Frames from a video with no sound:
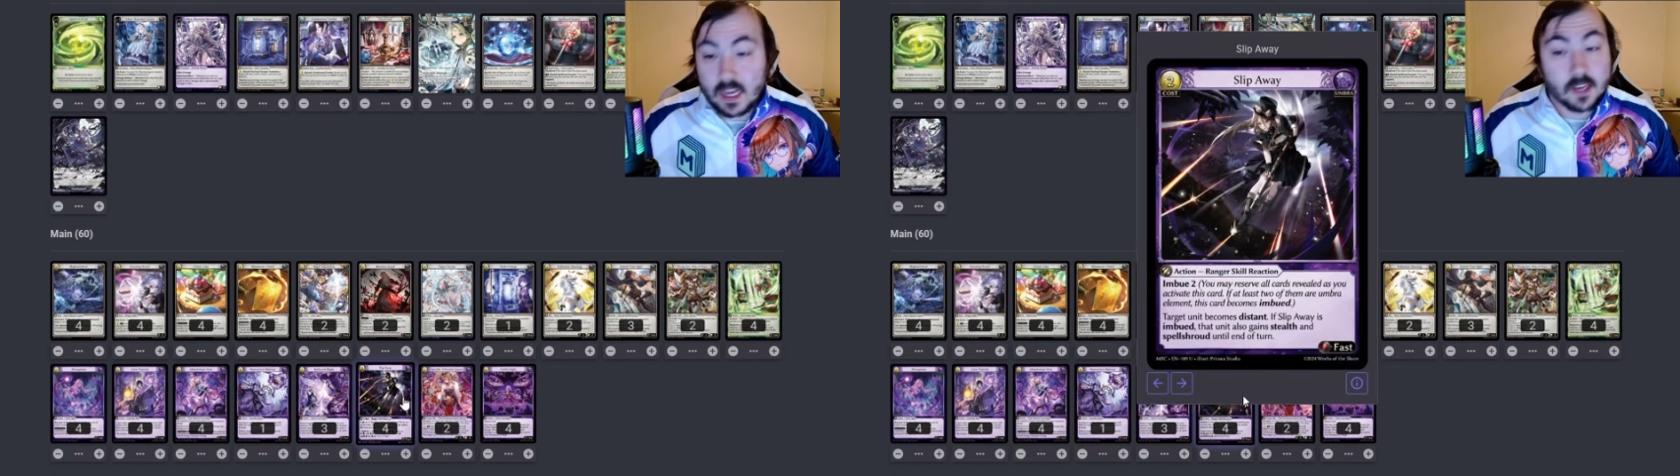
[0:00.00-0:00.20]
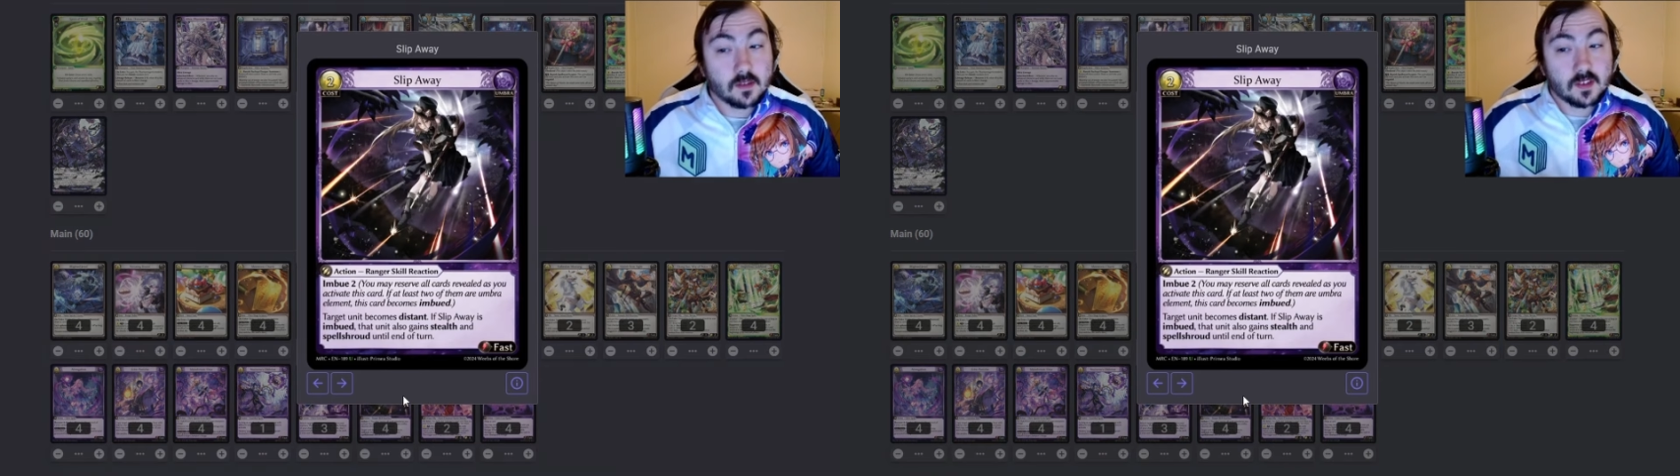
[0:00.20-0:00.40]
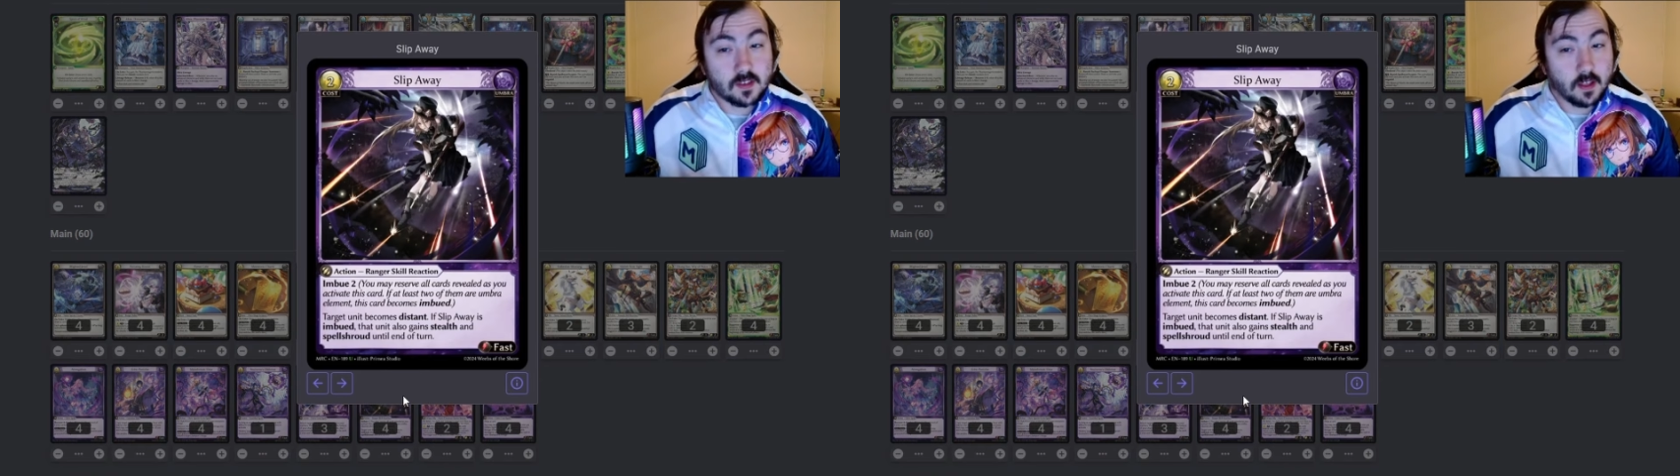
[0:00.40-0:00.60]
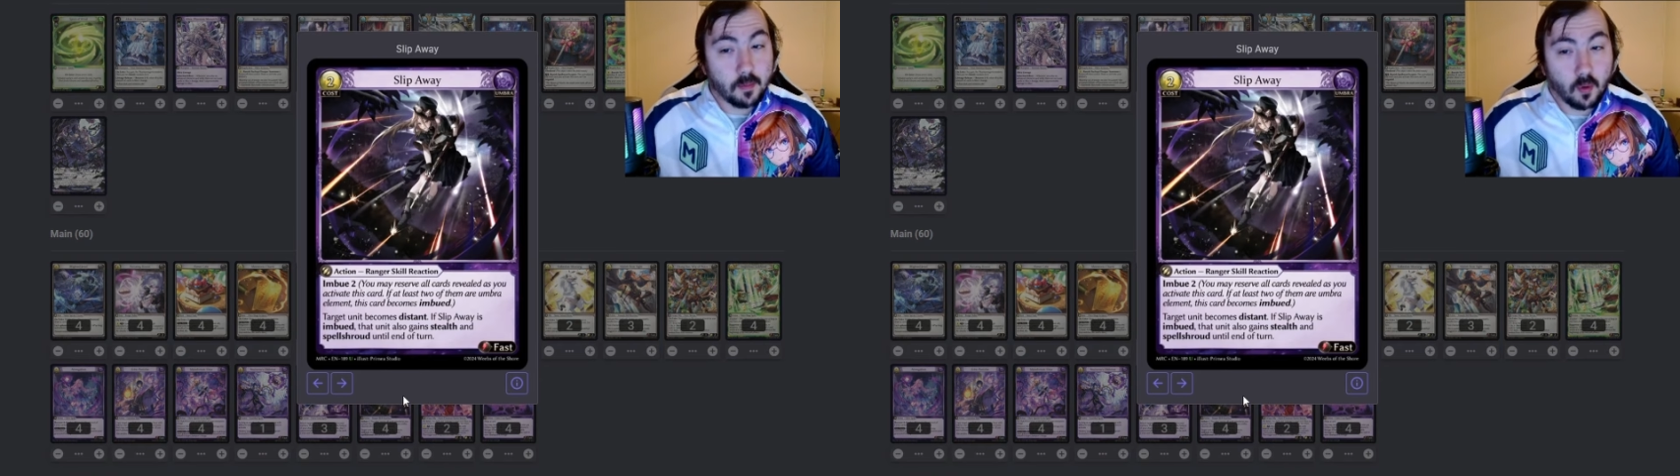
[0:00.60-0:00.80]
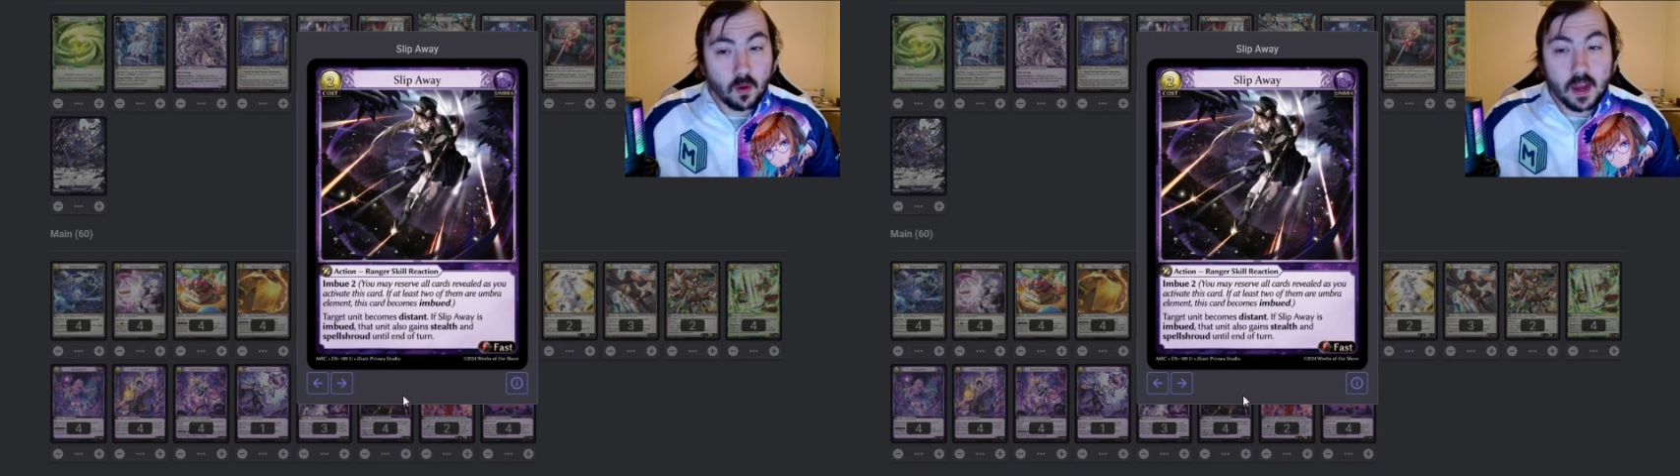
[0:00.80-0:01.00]
and Slip
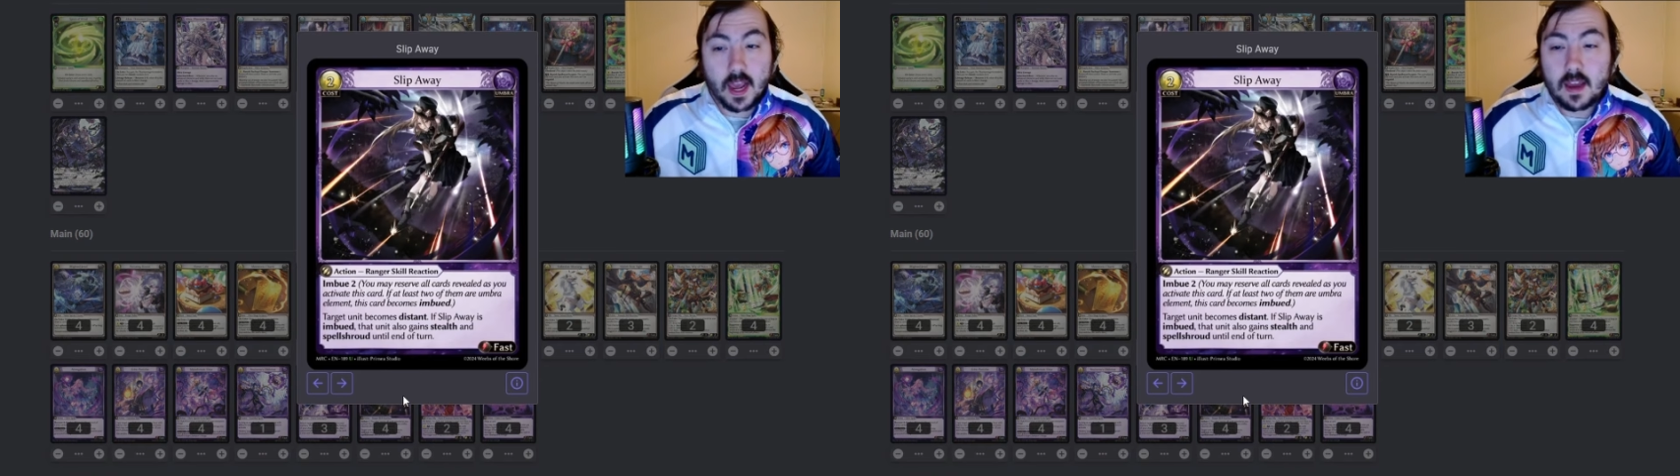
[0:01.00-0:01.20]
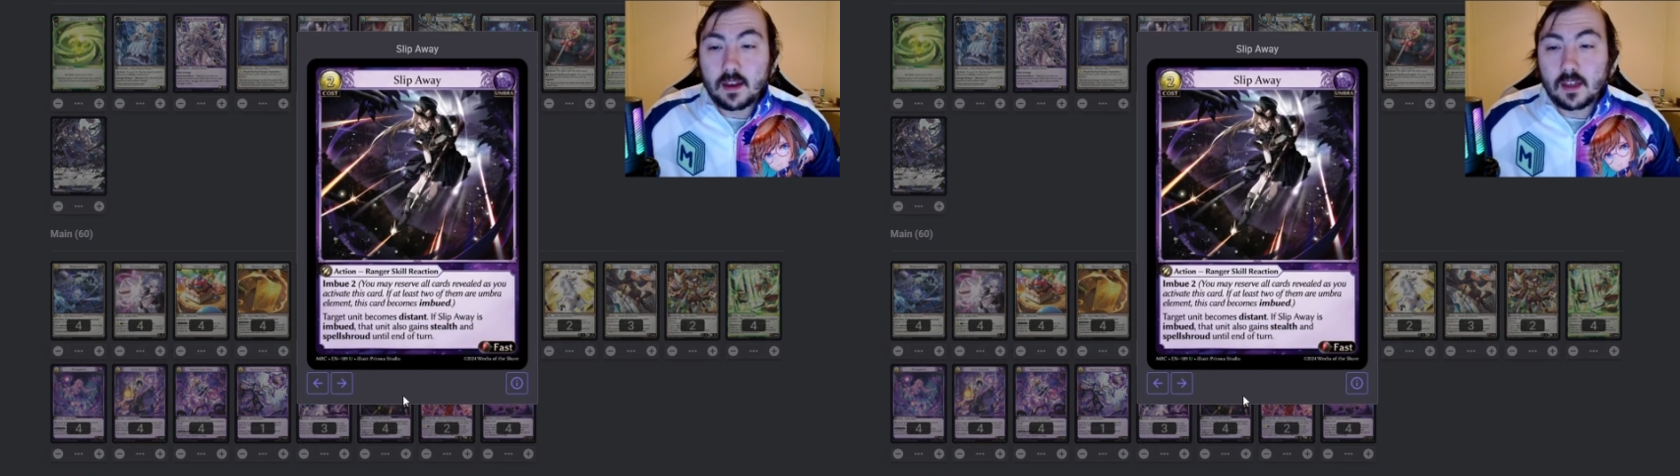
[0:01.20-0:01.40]
Away,